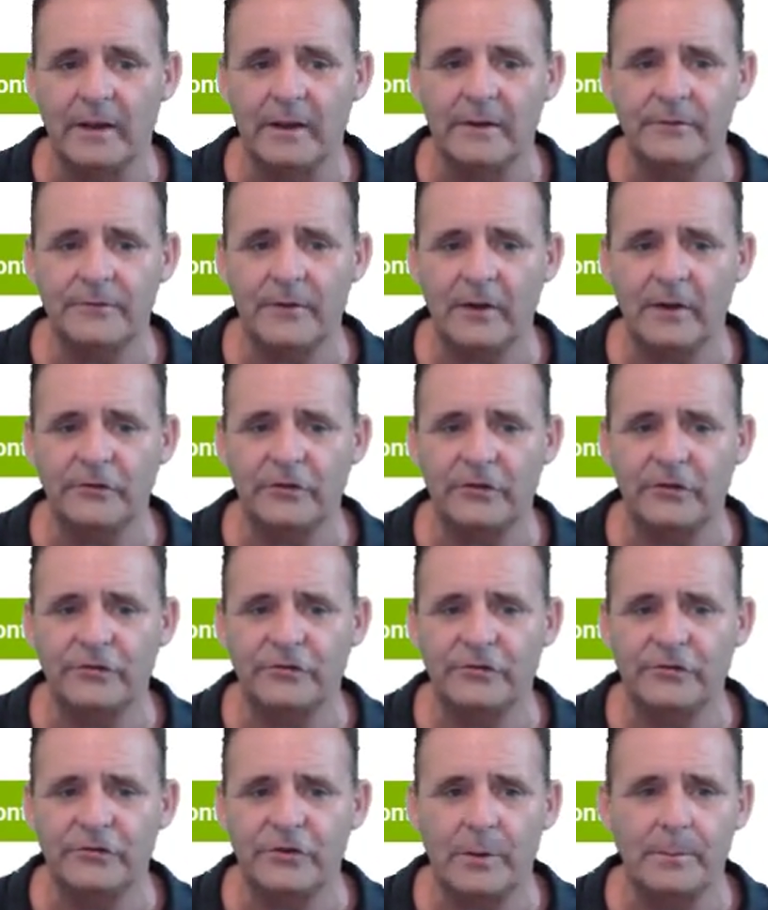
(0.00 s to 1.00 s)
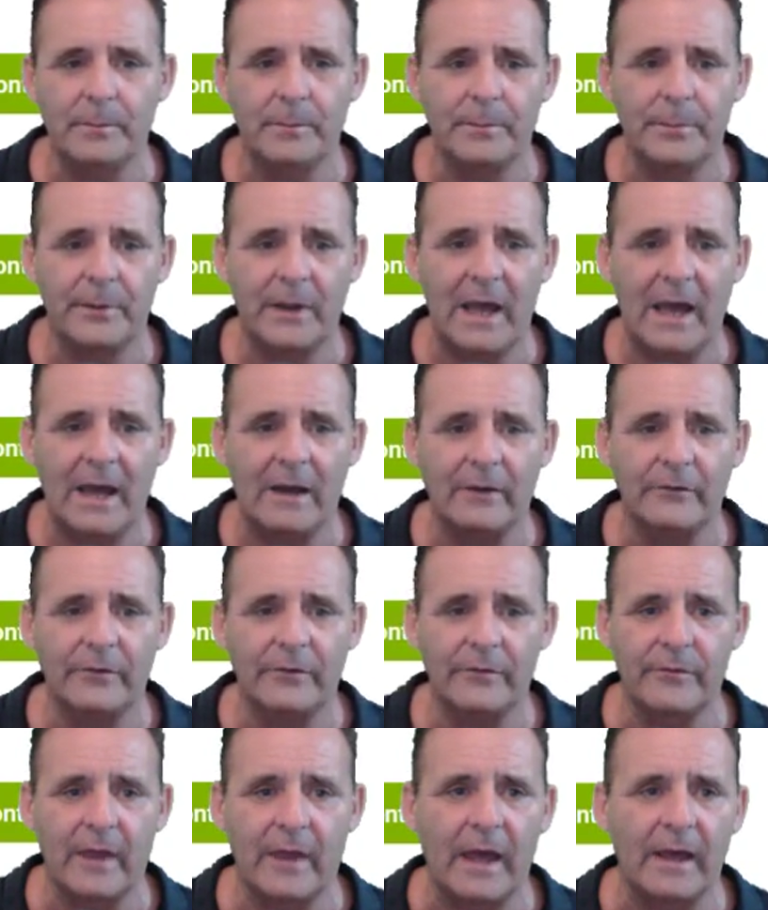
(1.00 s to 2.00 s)
And if I just jump out
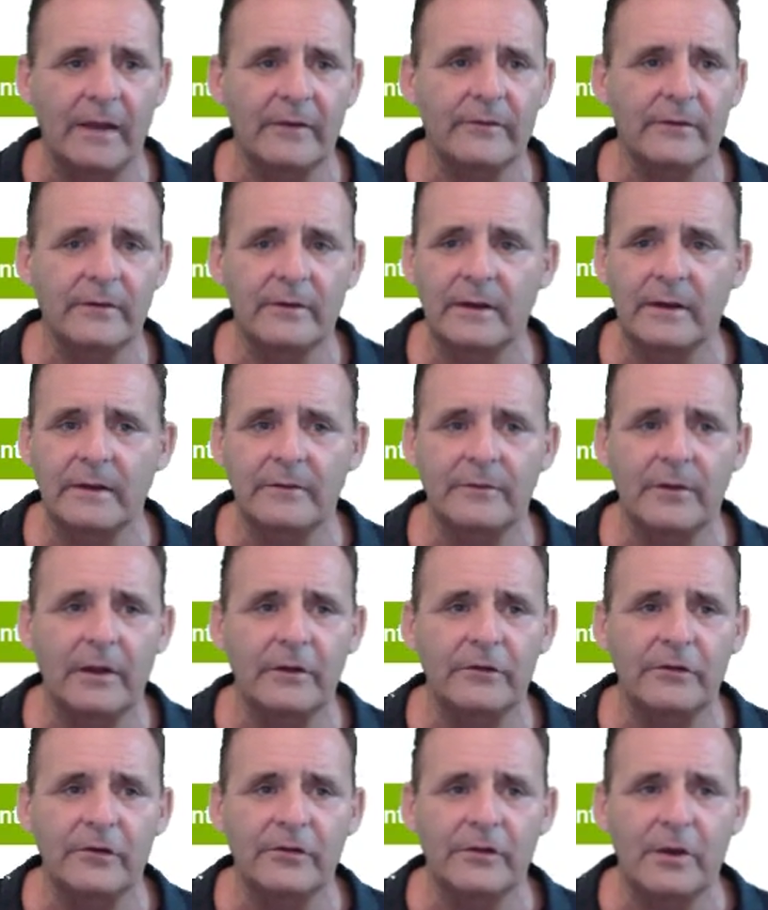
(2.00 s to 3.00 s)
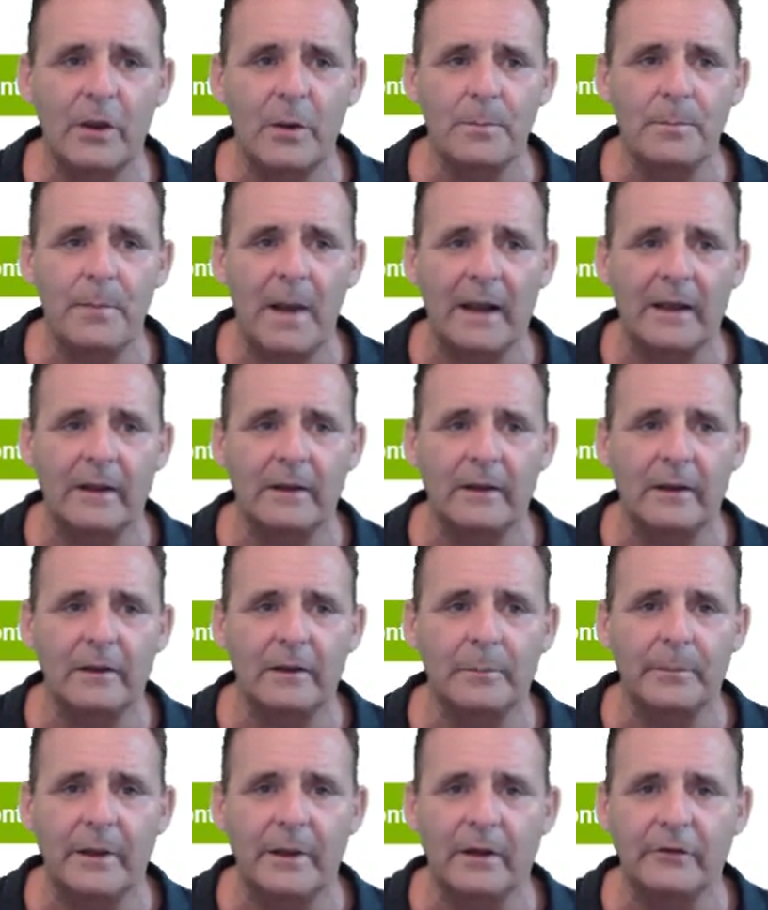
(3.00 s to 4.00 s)
of that, if I just go back a
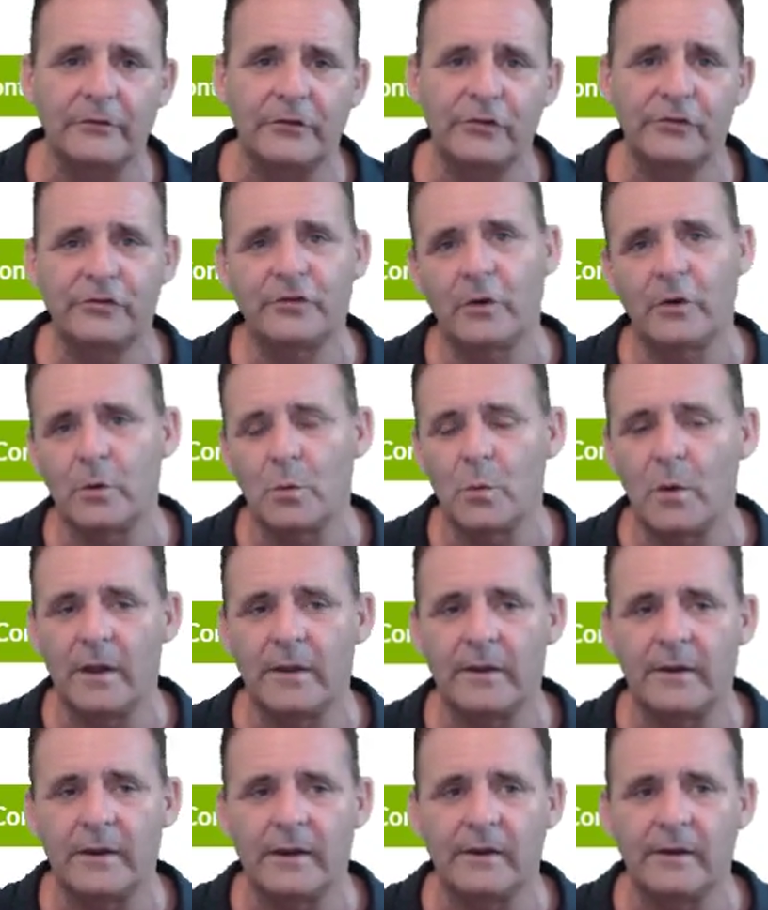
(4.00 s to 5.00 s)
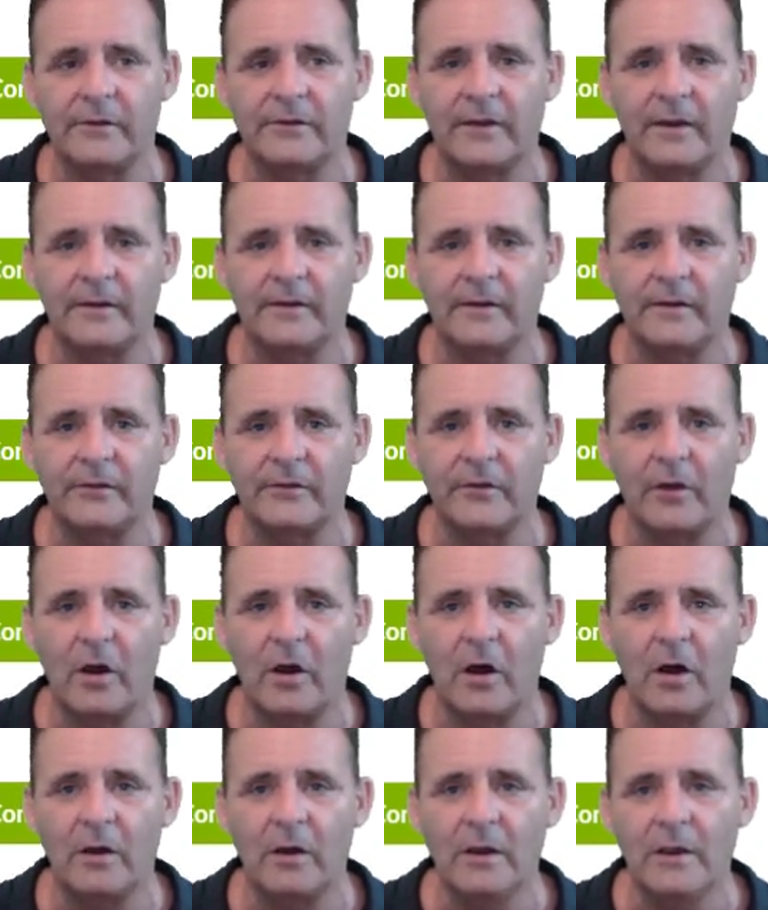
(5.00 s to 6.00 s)
little bit, I'll just show you where the settings
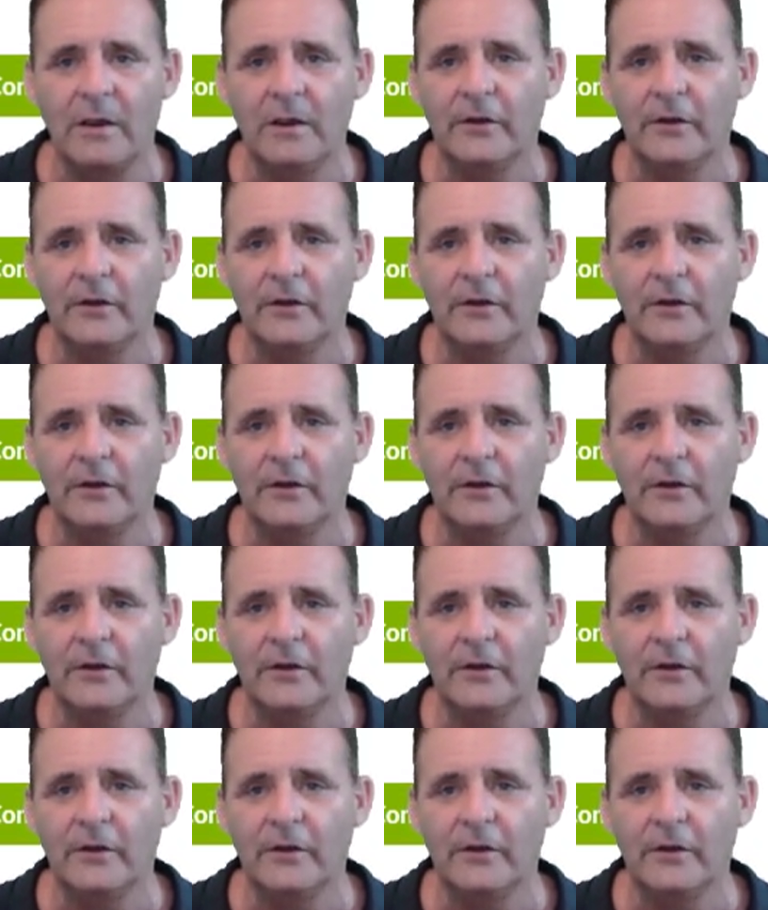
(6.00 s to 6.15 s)
are.